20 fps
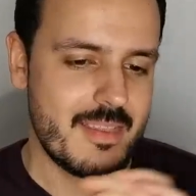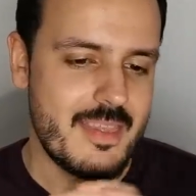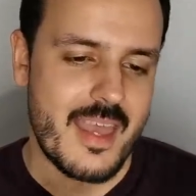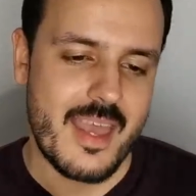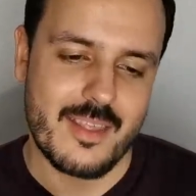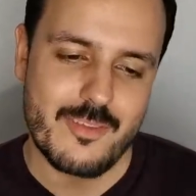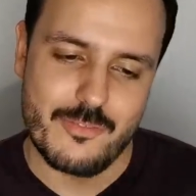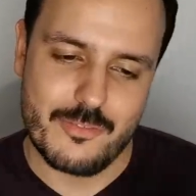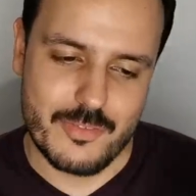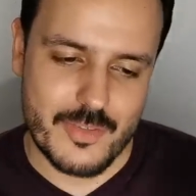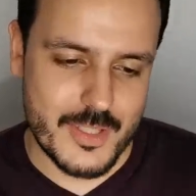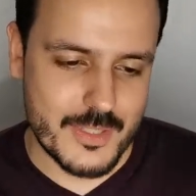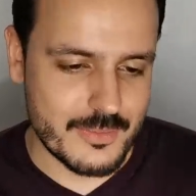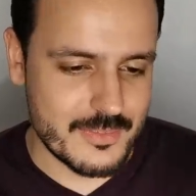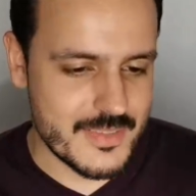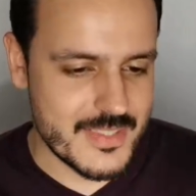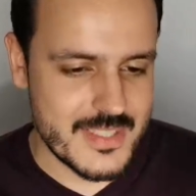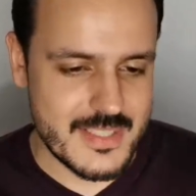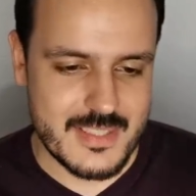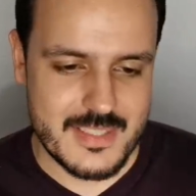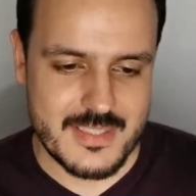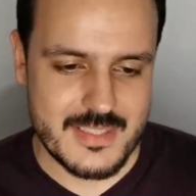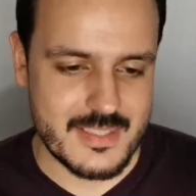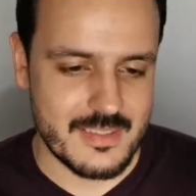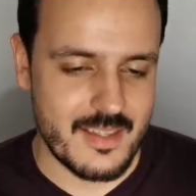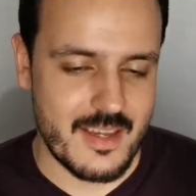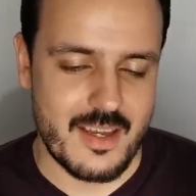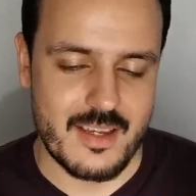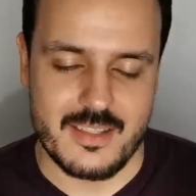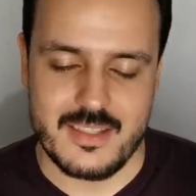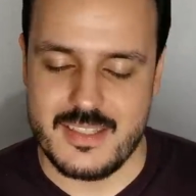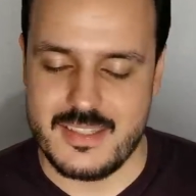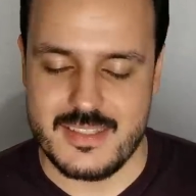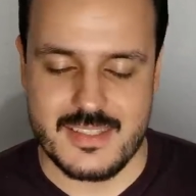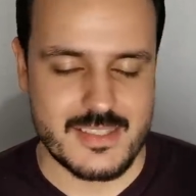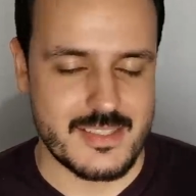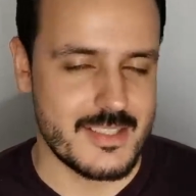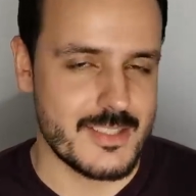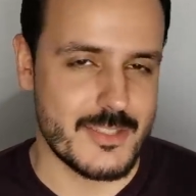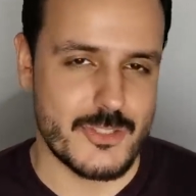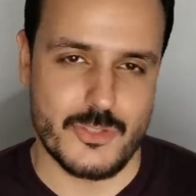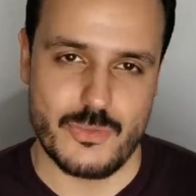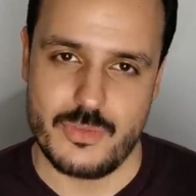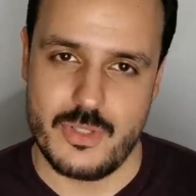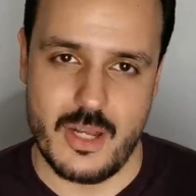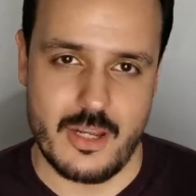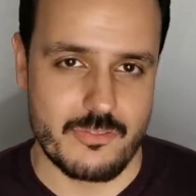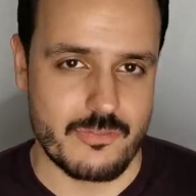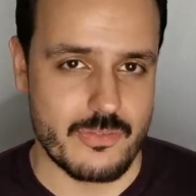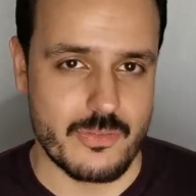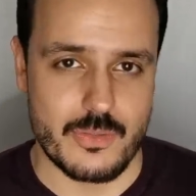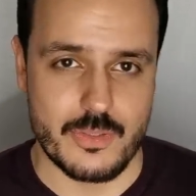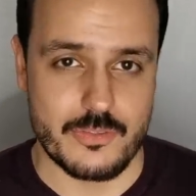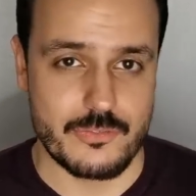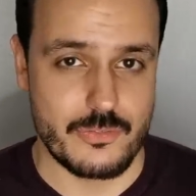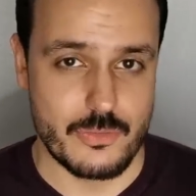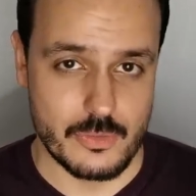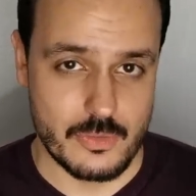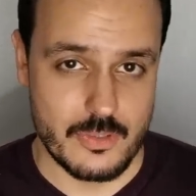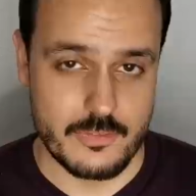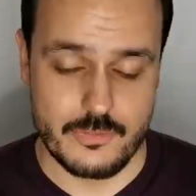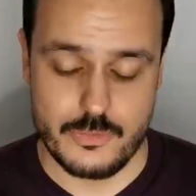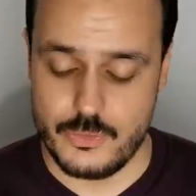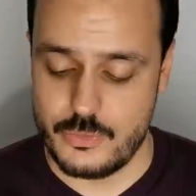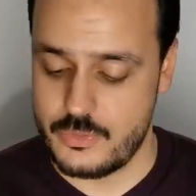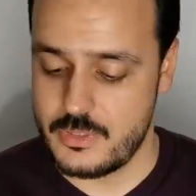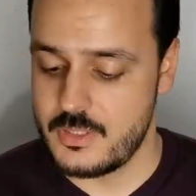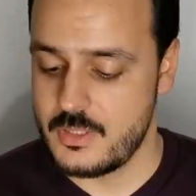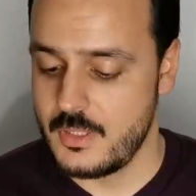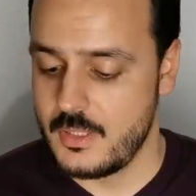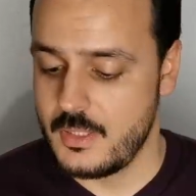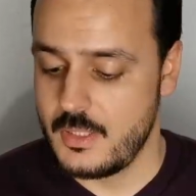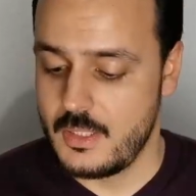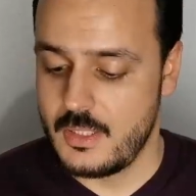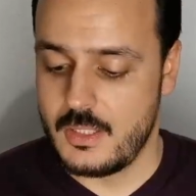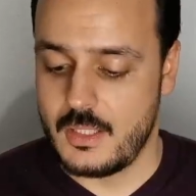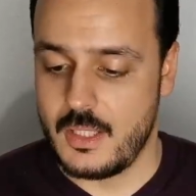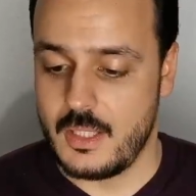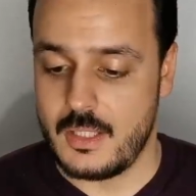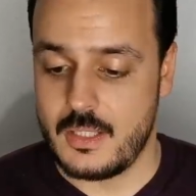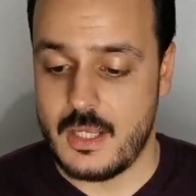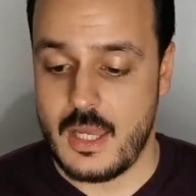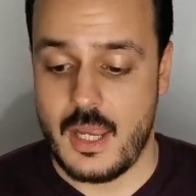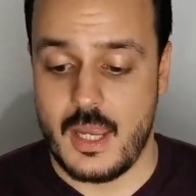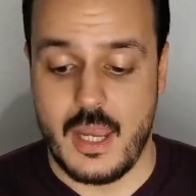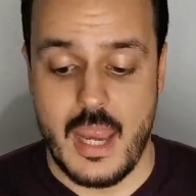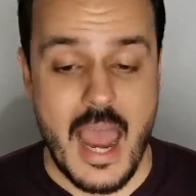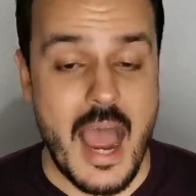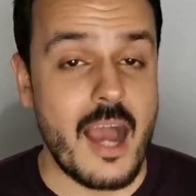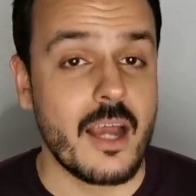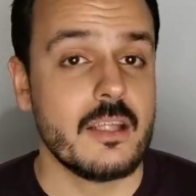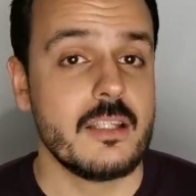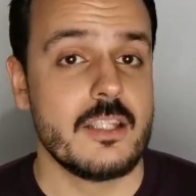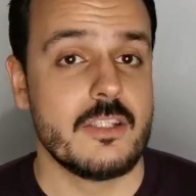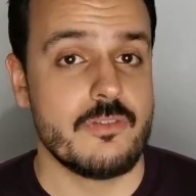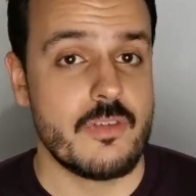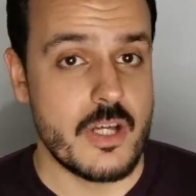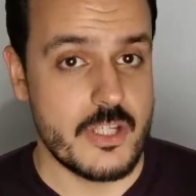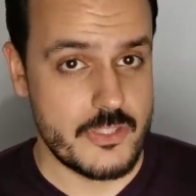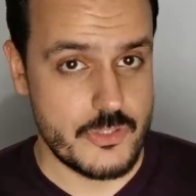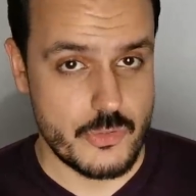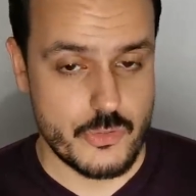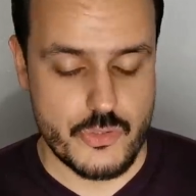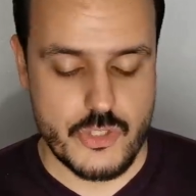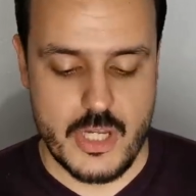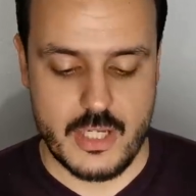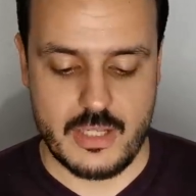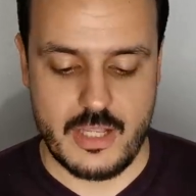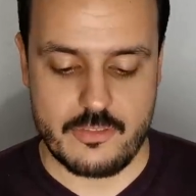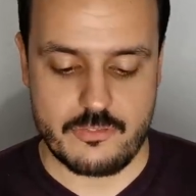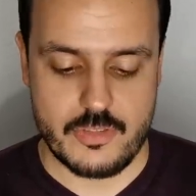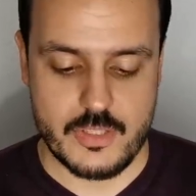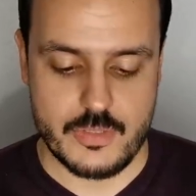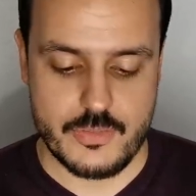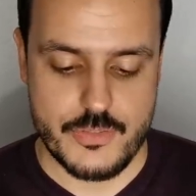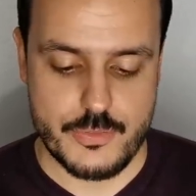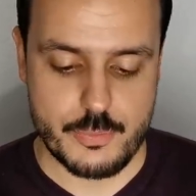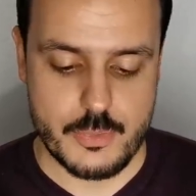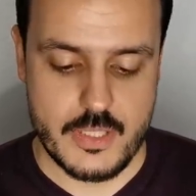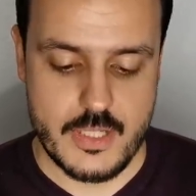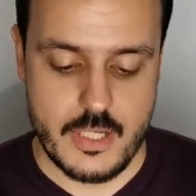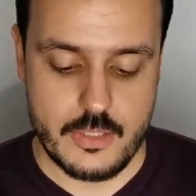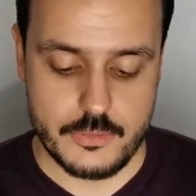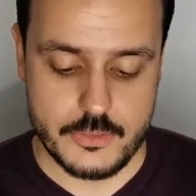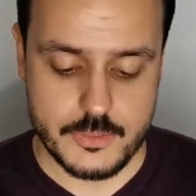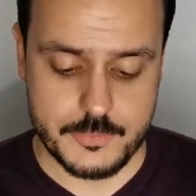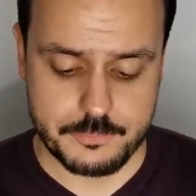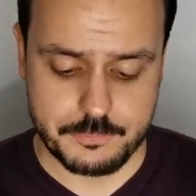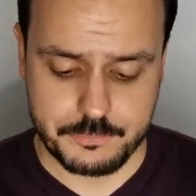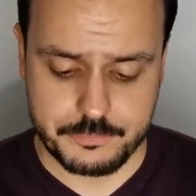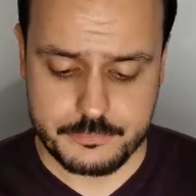that fragrance line it's just to die for if you love wood and I highly advise you to check that fragrance brand out.